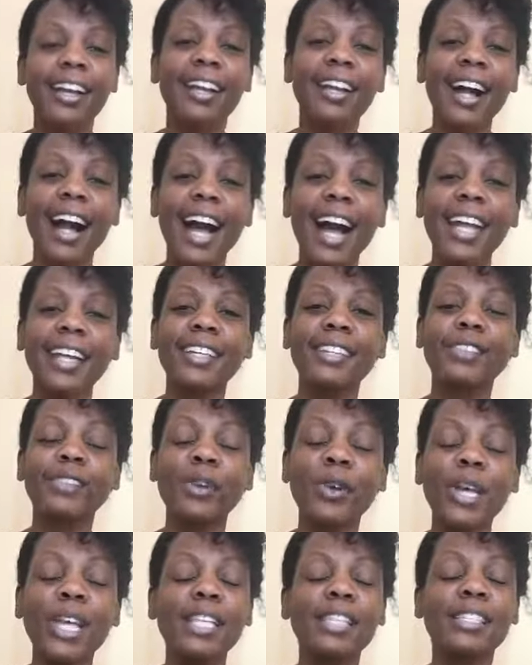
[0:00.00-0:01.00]
god is
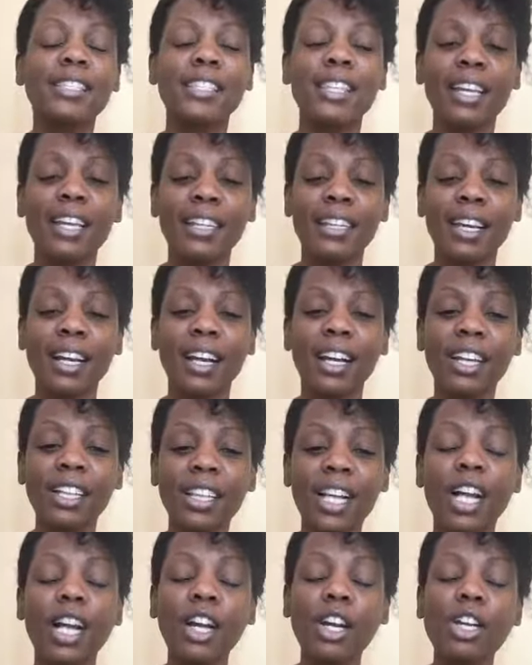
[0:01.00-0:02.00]
good it's the the,
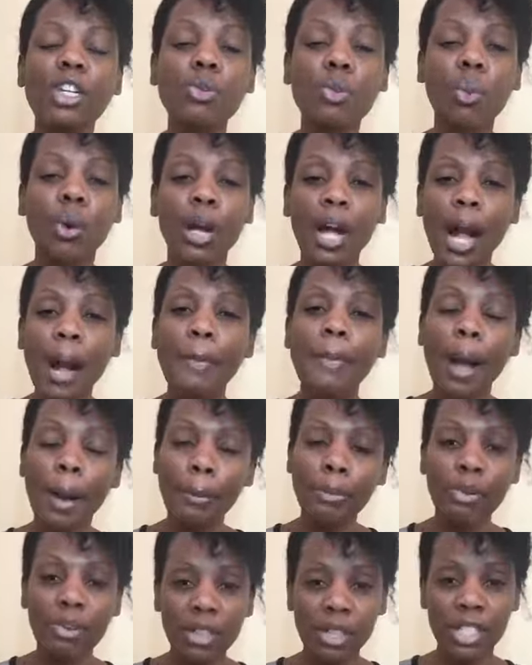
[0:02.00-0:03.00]
the curse will come
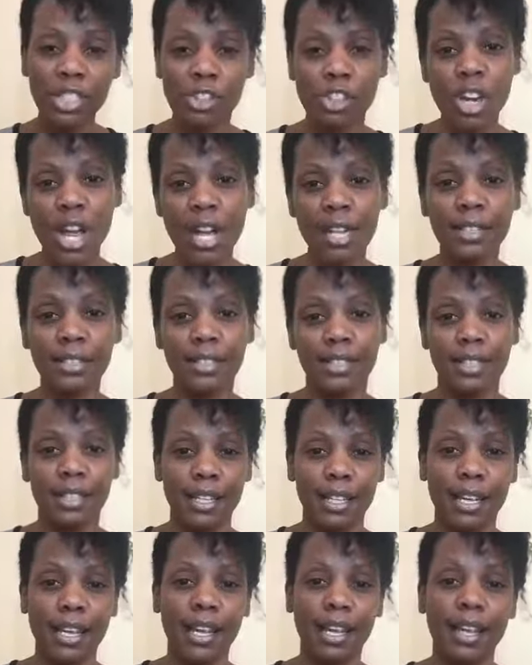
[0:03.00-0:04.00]
upon the child
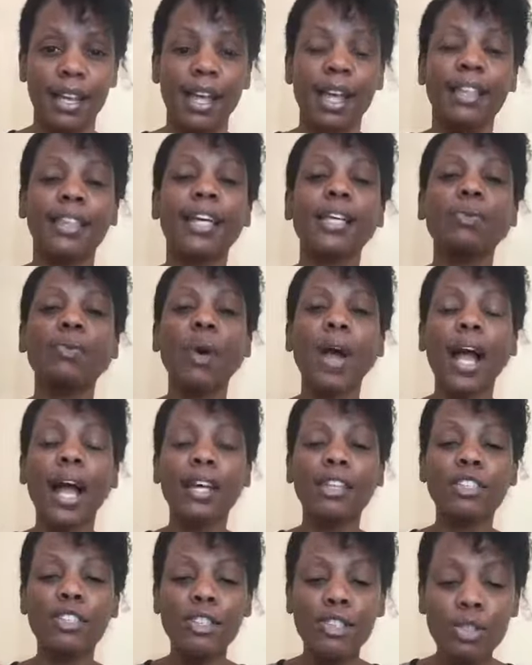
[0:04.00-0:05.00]
that's why,
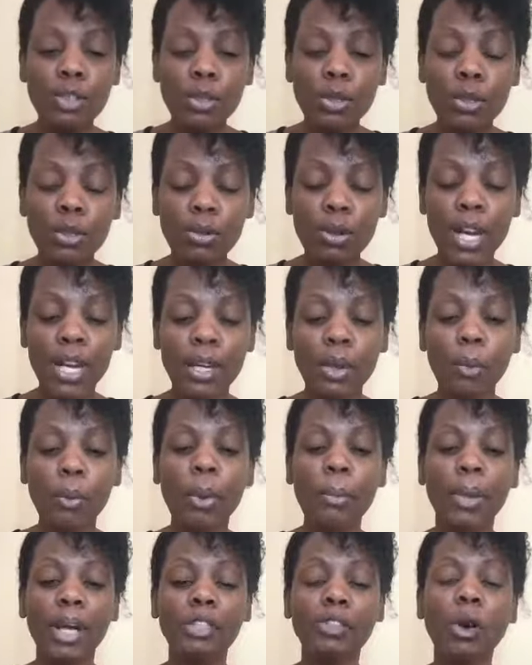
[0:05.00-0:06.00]
as children,
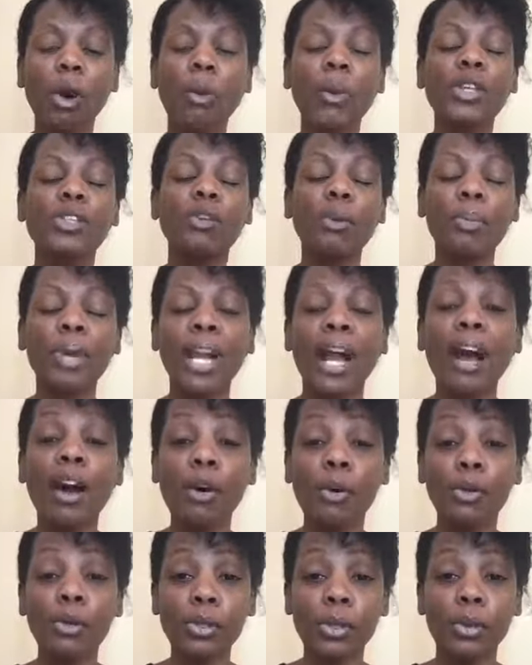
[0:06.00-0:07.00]
we must always, no matter
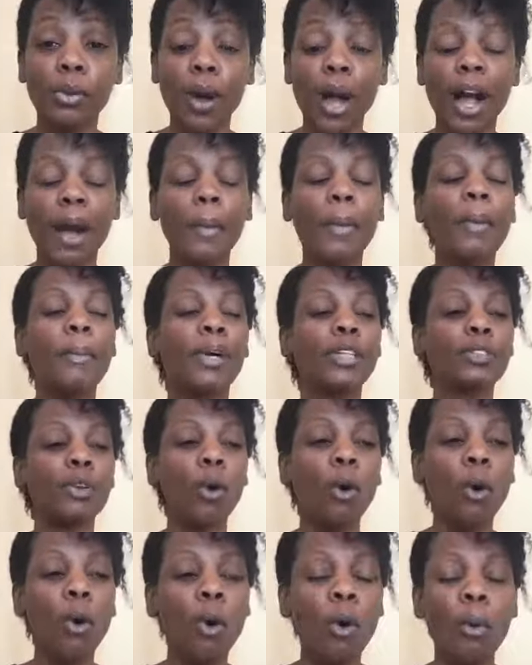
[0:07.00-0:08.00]
how old you are, we must
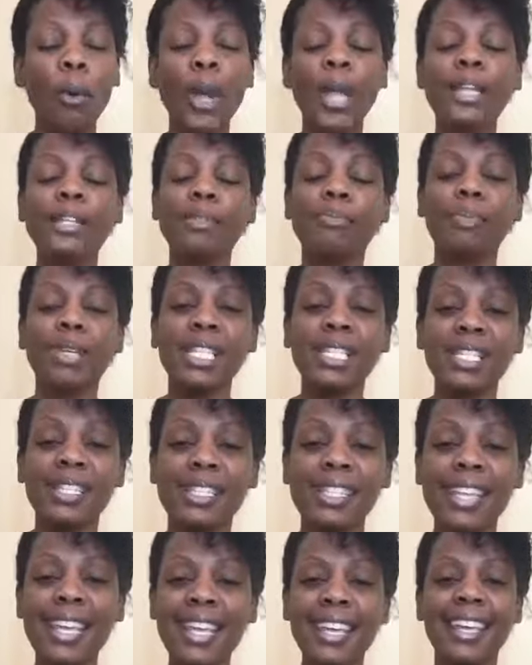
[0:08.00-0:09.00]
always be
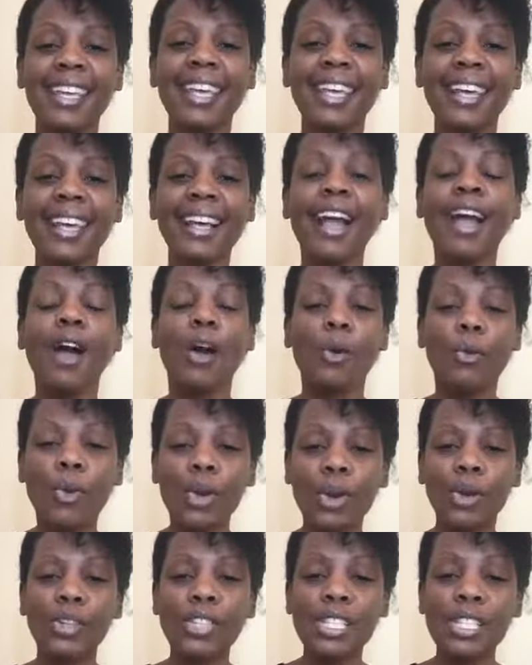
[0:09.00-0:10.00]
seeking
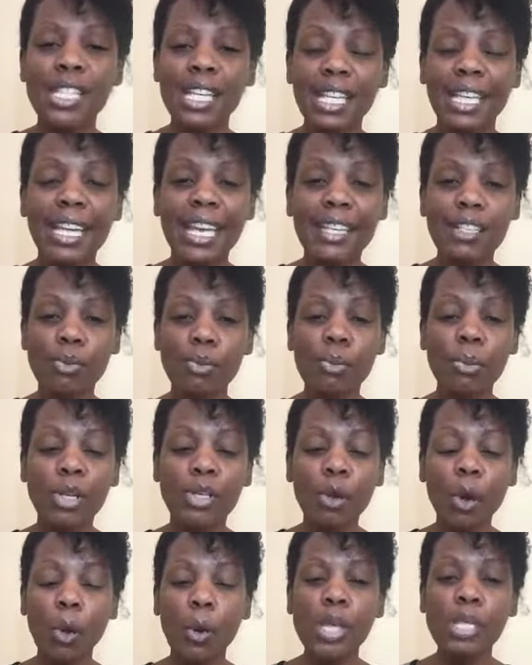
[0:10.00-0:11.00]
reconciliation. We
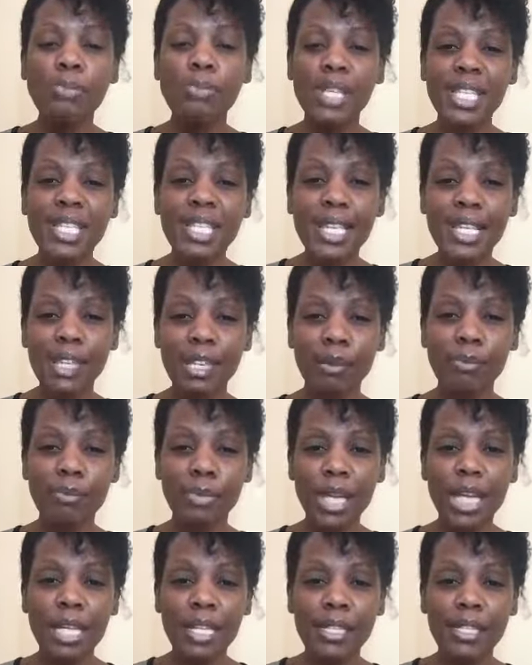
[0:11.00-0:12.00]
must always be seeking
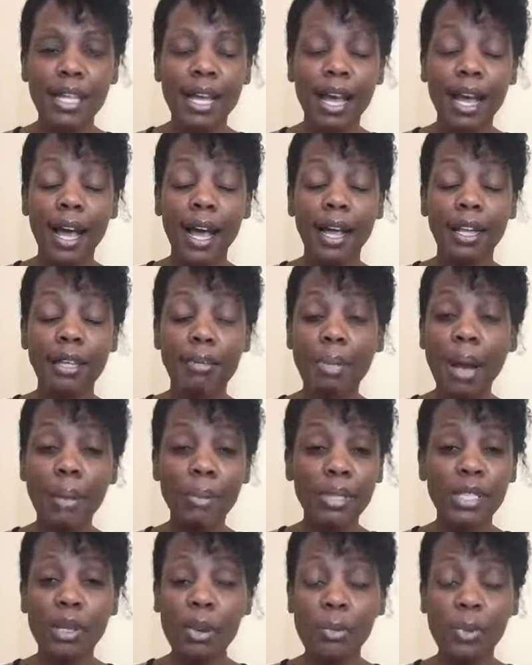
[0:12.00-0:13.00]
peace. The
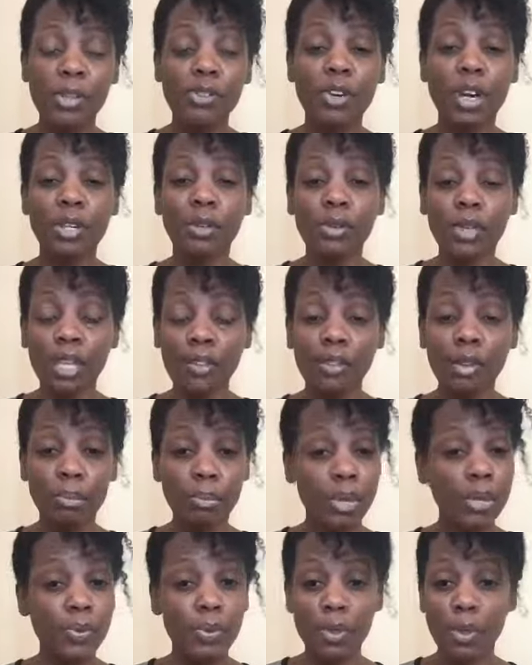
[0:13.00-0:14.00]
Bible says we must try to live
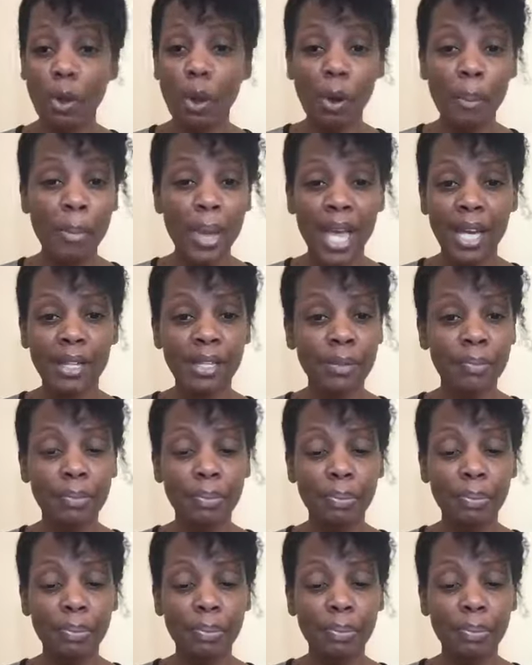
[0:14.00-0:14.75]
at peace with all men